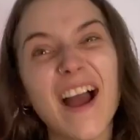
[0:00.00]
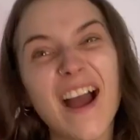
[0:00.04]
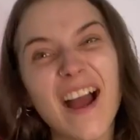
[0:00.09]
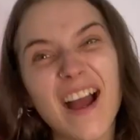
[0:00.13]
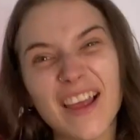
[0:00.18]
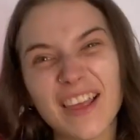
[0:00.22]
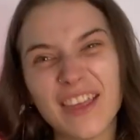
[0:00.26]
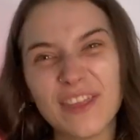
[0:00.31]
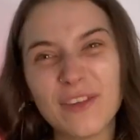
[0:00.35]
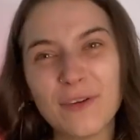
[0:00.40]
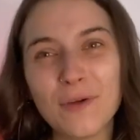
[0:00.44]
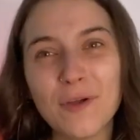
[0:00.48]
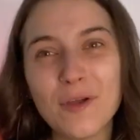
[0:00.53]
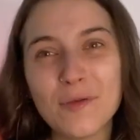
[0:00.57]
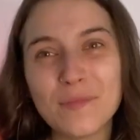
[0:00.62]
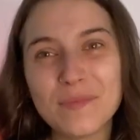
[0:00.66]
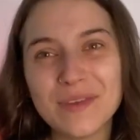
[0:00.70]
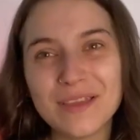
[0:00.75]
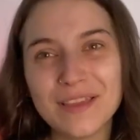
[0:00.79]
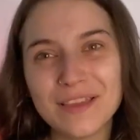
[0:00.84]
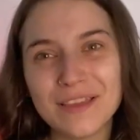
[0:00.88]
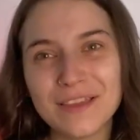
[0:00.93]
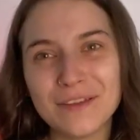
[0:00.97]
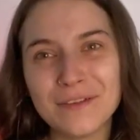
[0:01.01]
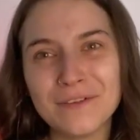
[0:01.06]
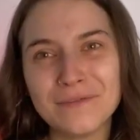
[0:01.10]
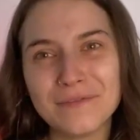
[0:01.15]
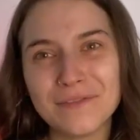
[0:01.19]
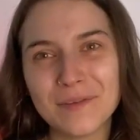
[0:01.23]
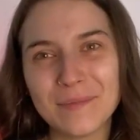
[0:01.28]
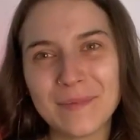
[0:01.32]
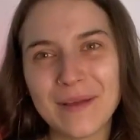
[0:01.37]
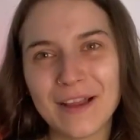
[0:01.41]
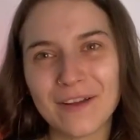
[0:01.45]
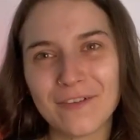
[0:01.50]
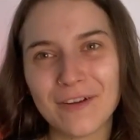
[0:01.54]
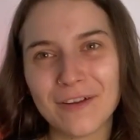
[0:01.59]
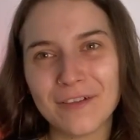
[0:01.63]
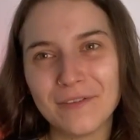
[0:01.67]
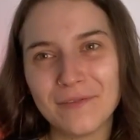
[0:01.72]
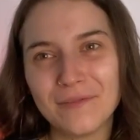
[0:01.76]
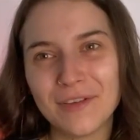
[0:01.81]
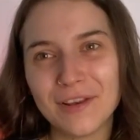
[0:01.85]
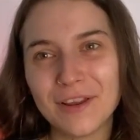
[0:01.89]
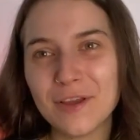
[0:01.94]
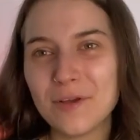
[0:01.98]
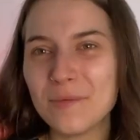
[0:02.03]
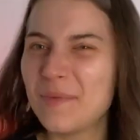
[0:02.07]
I thought it would be cute for the background of the video,